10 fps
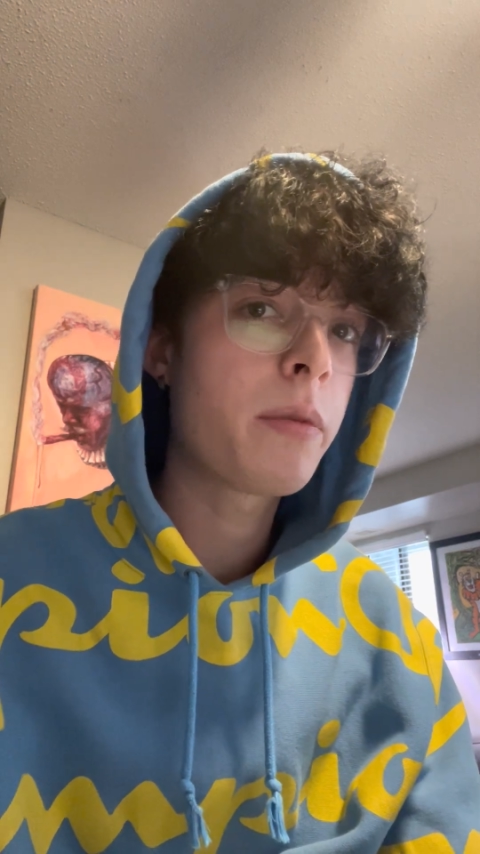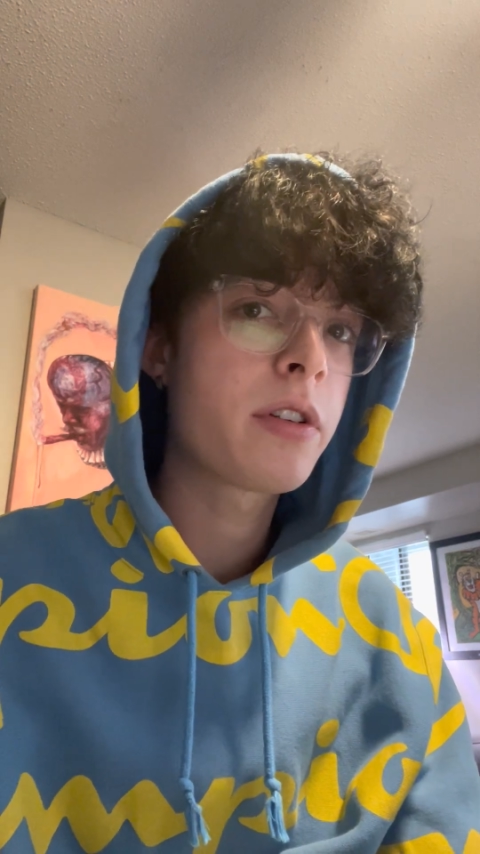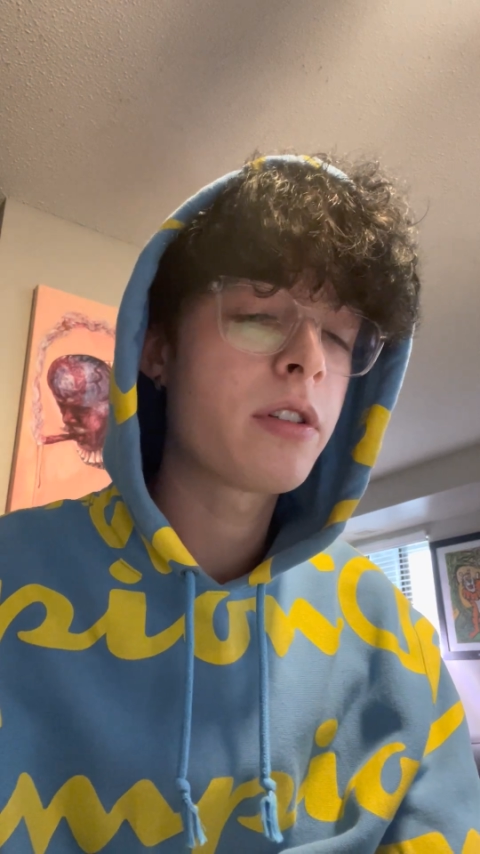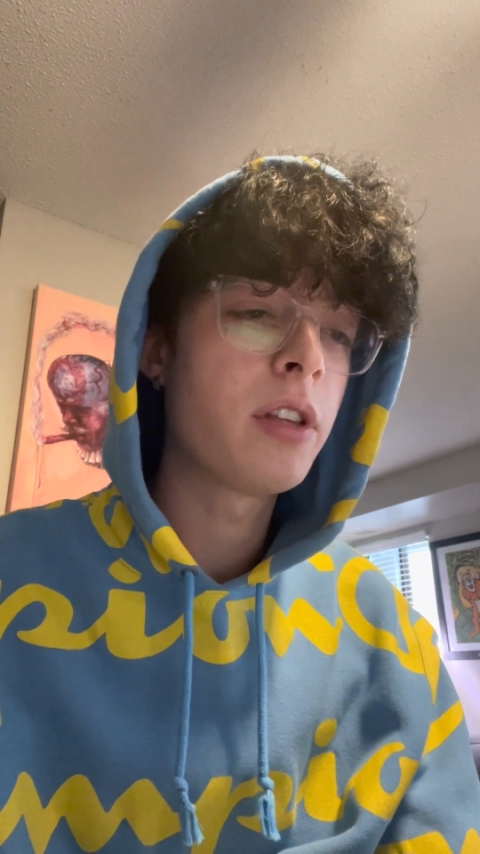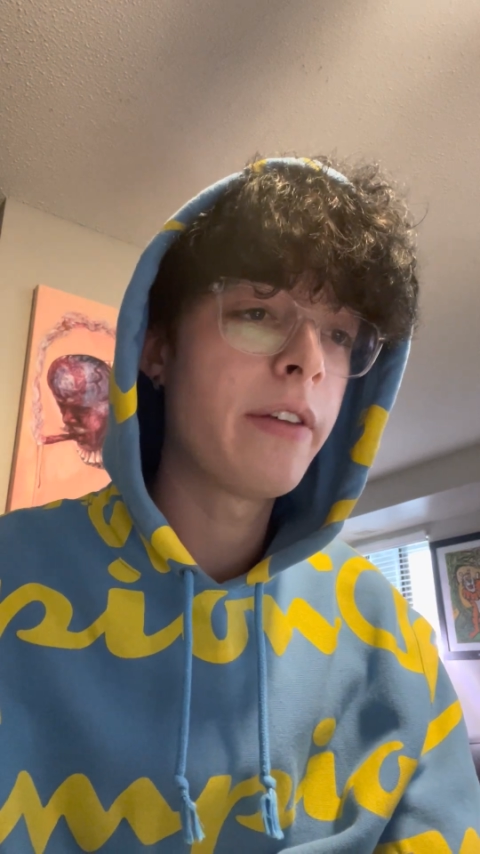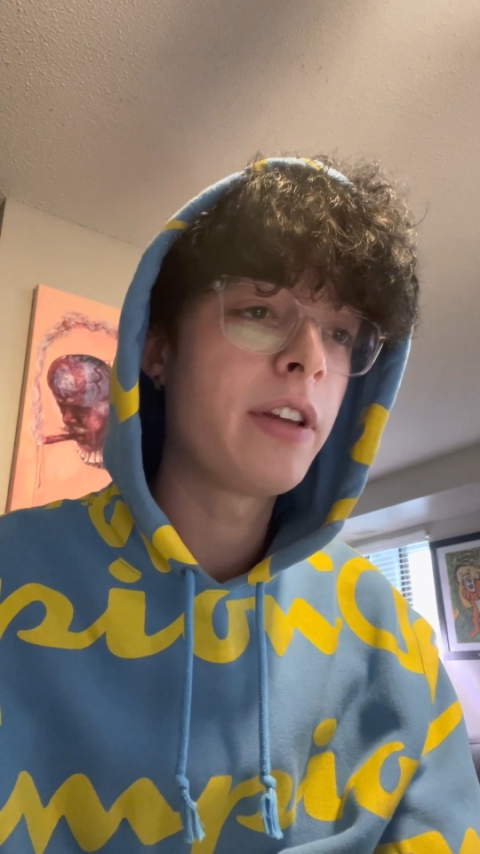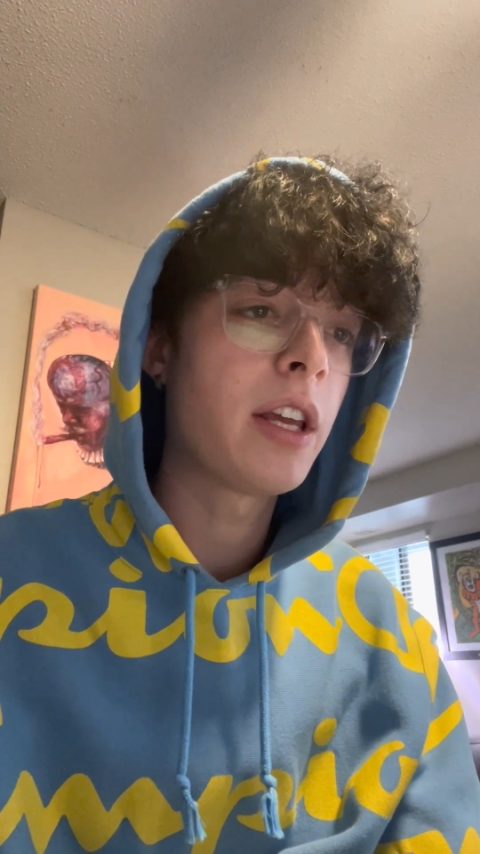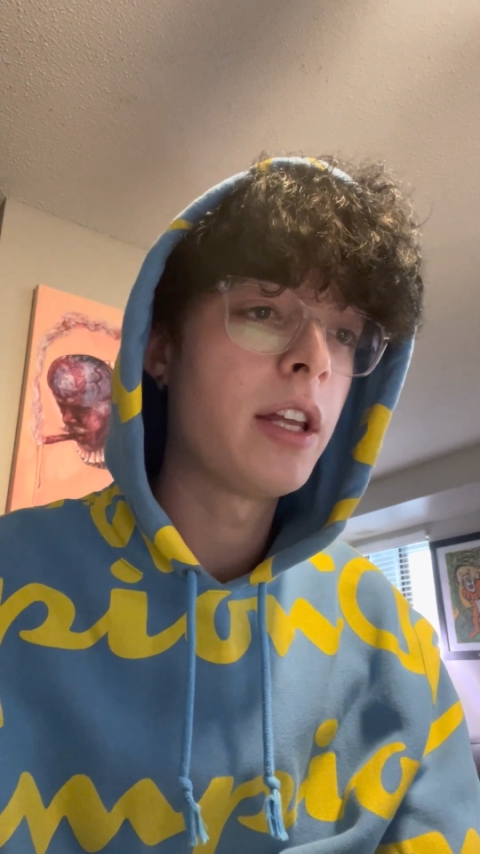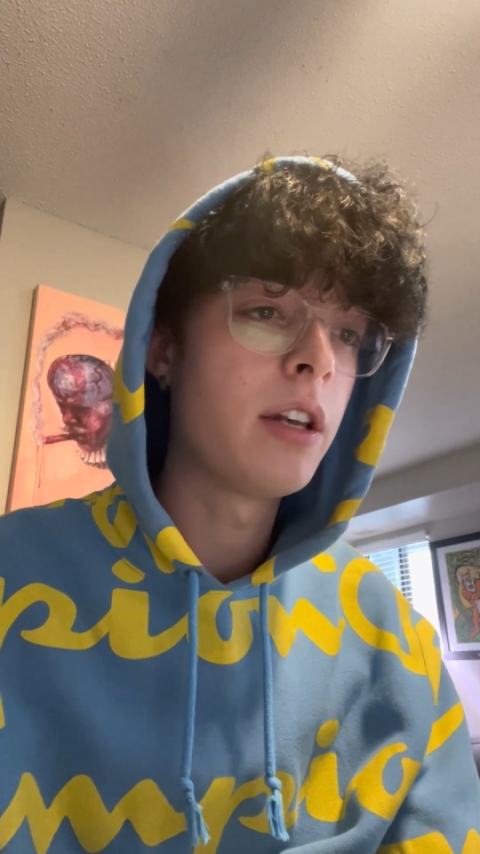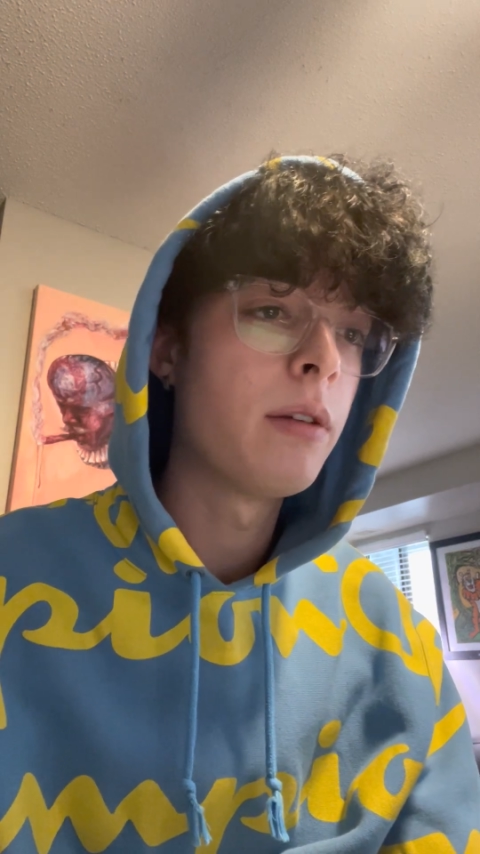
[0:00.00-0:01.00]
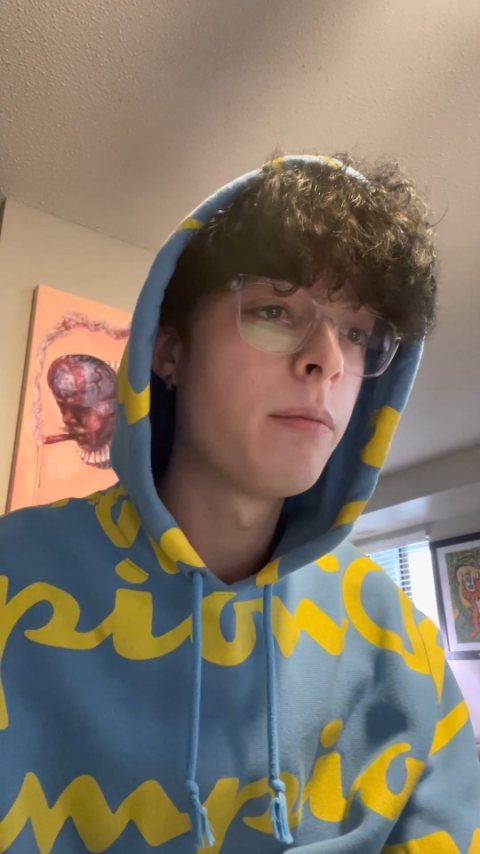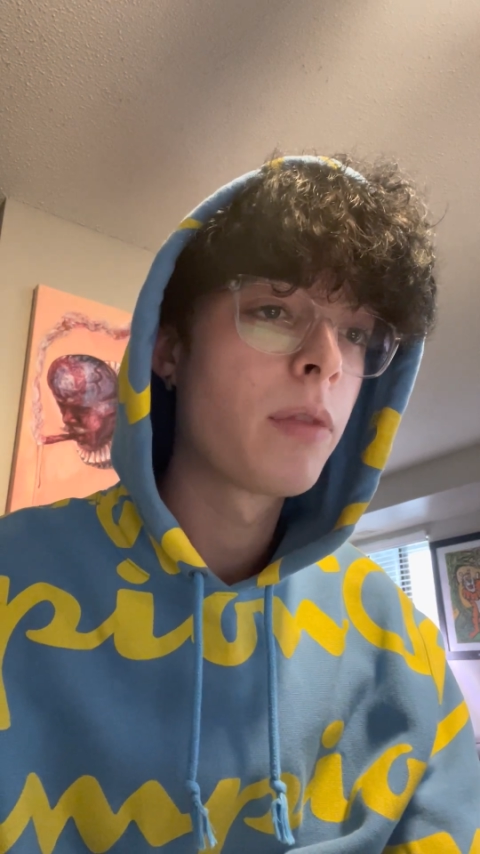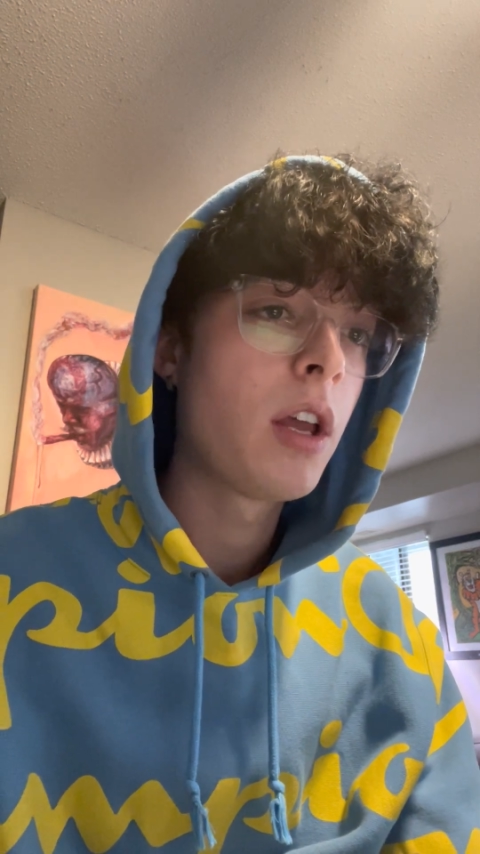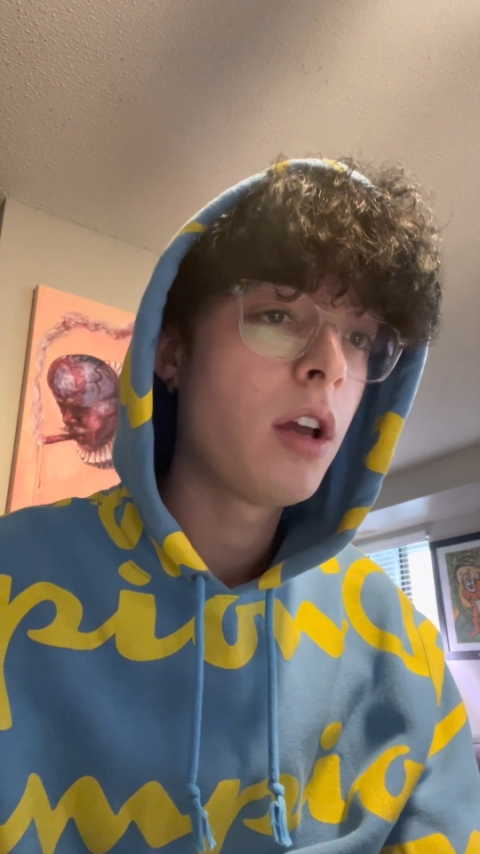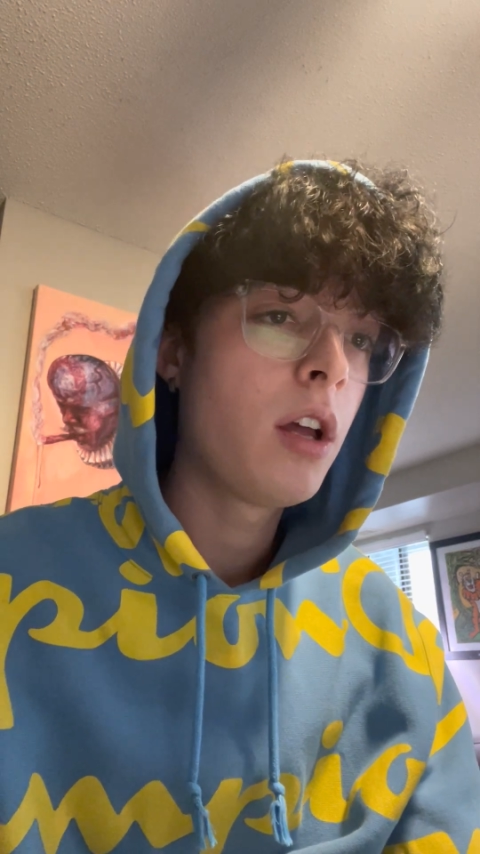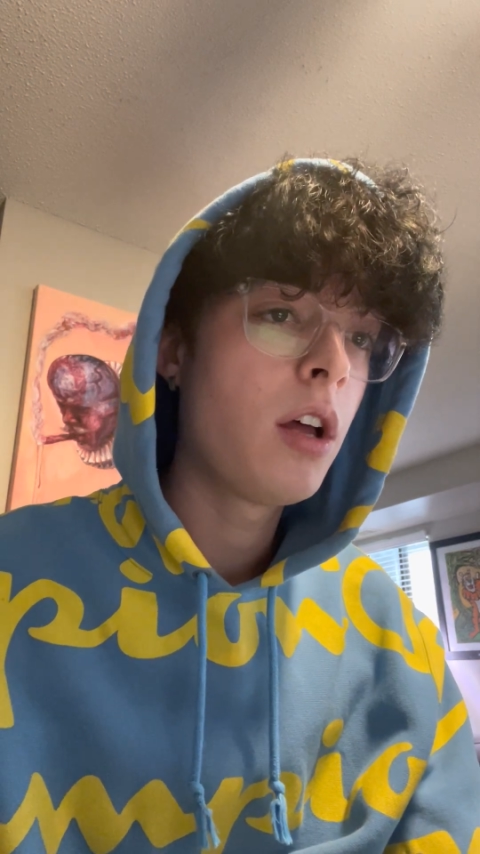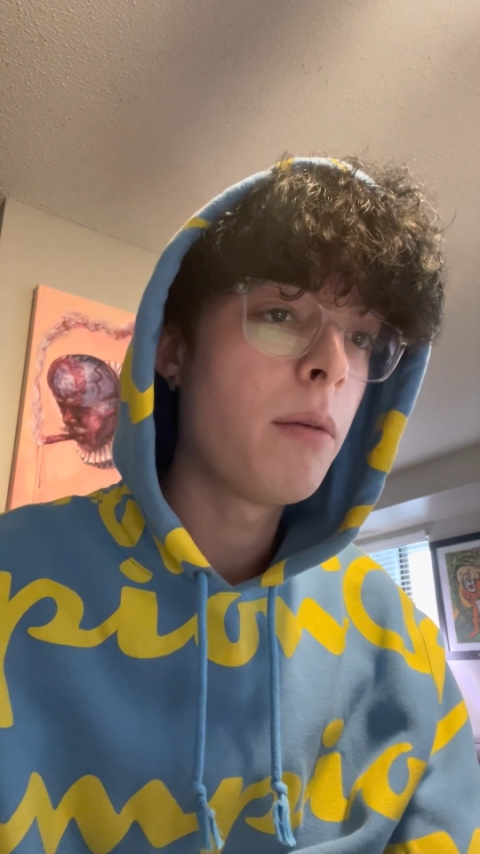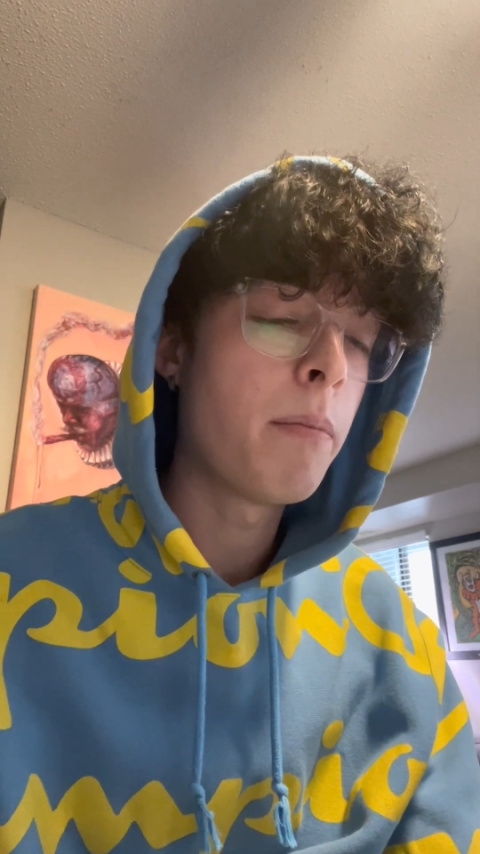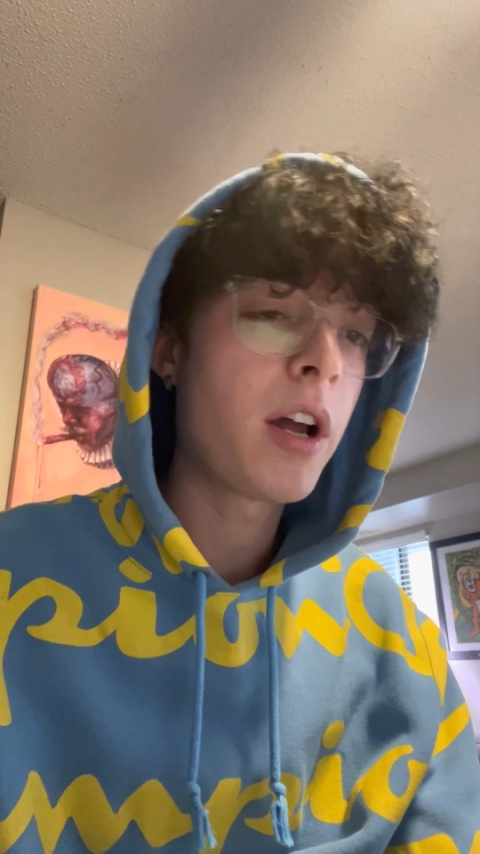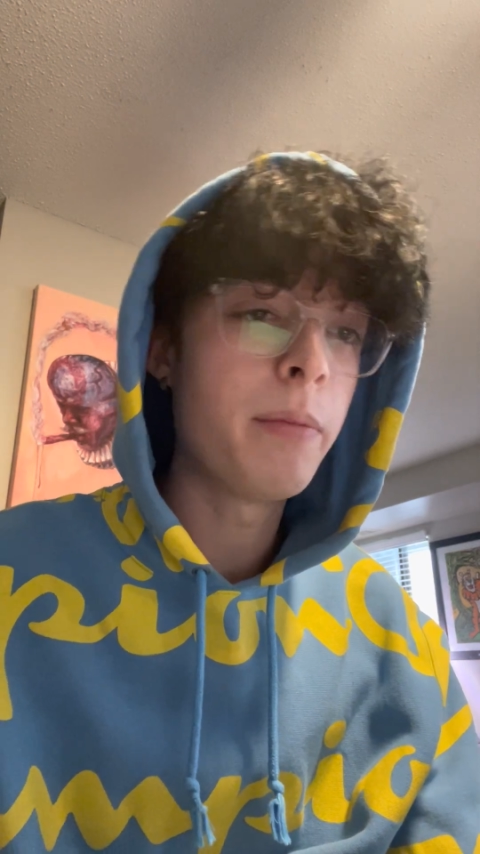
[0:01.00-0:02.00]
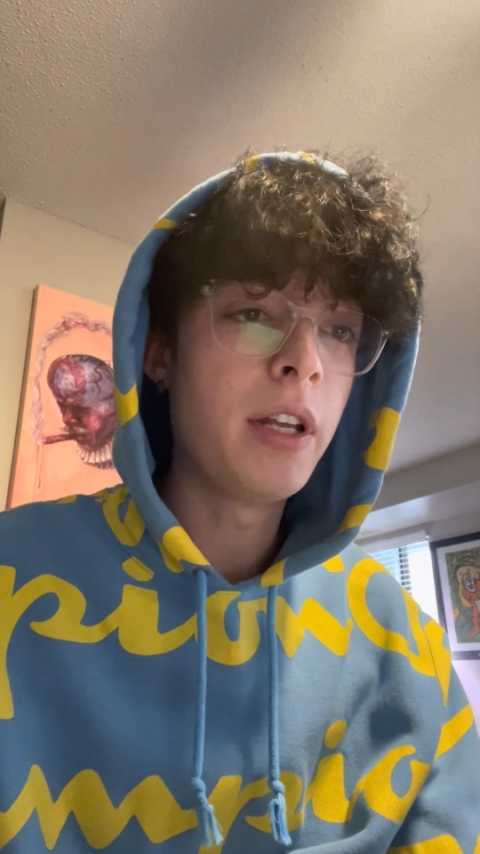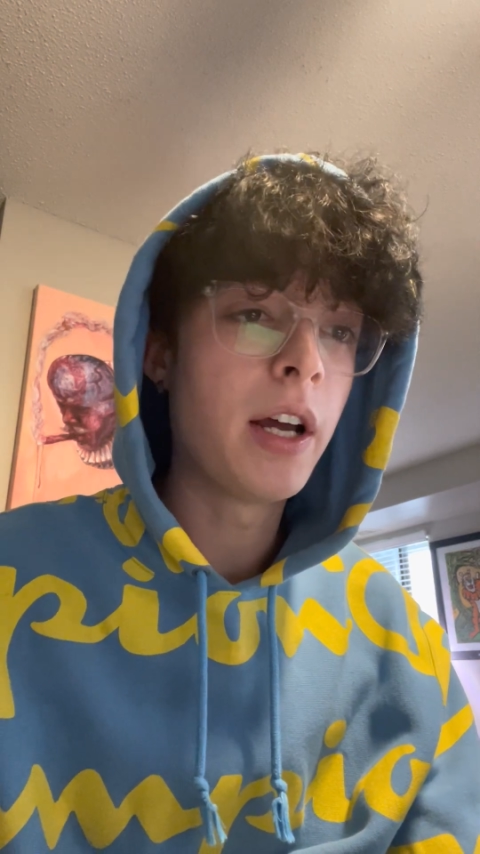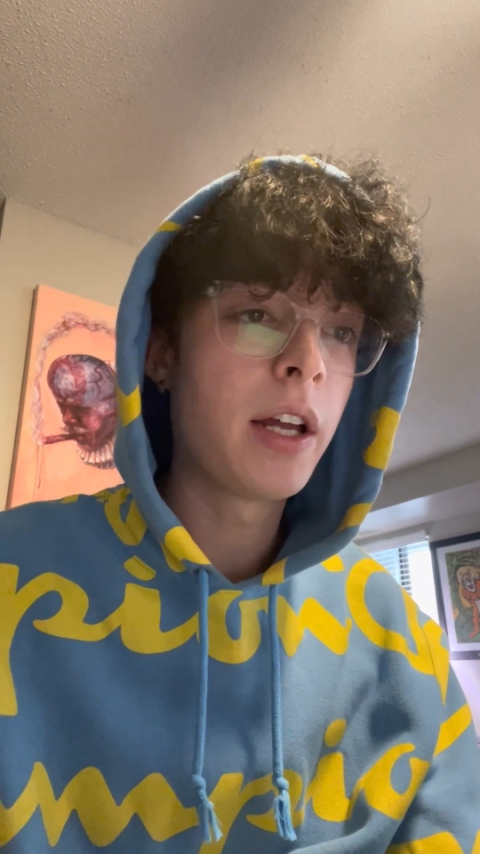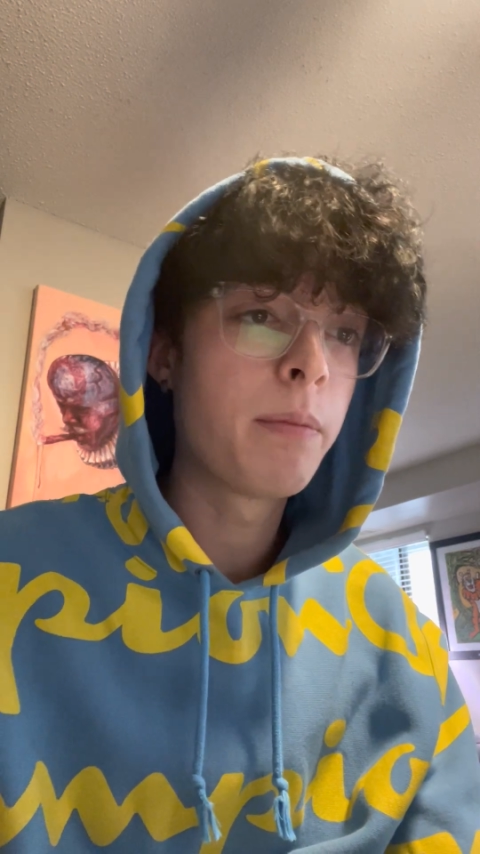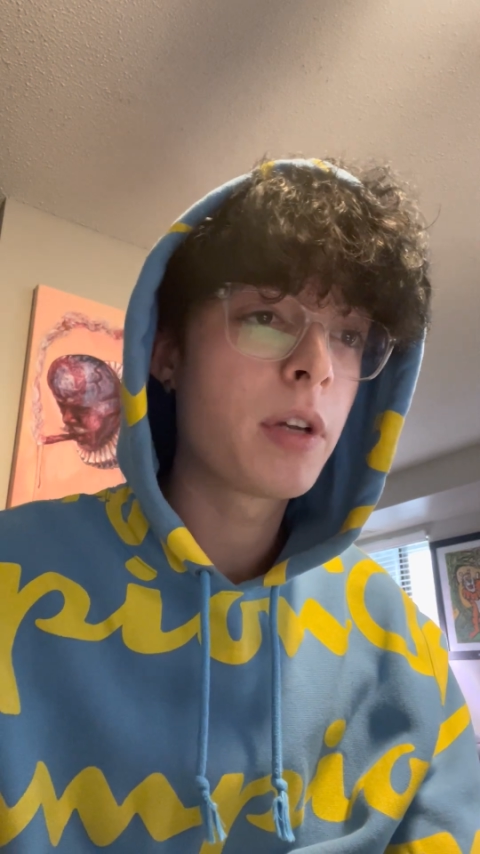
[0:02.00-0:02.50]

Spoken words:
living in Matamidi